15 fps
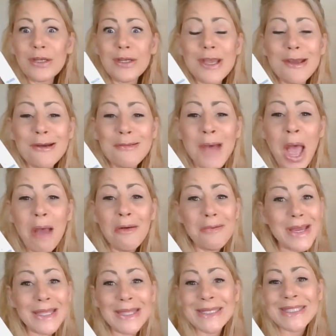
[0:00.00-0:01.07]
new
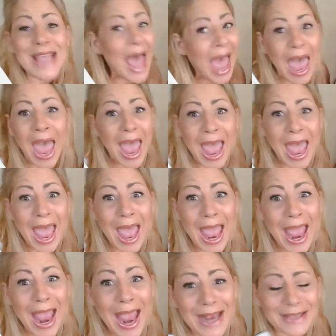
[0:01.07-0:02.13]
with
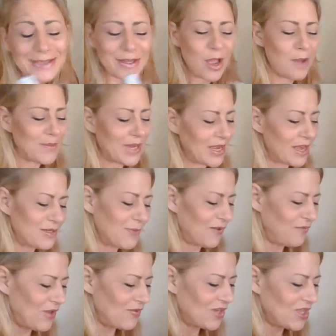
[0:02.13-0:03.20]
tags. Oh my gosh, my
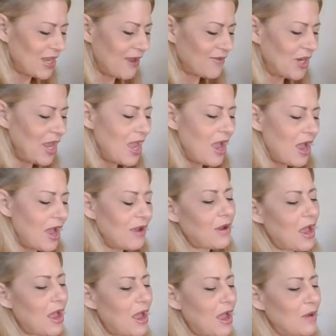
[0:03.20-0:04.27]
favorite thing ever.
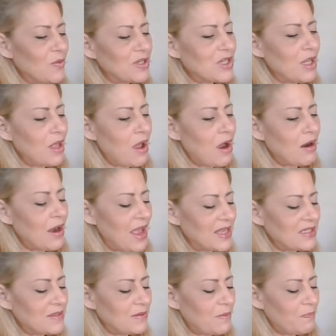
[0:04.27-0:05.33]
Uh, original
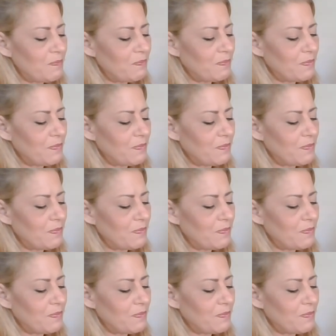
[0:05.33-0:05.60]
RS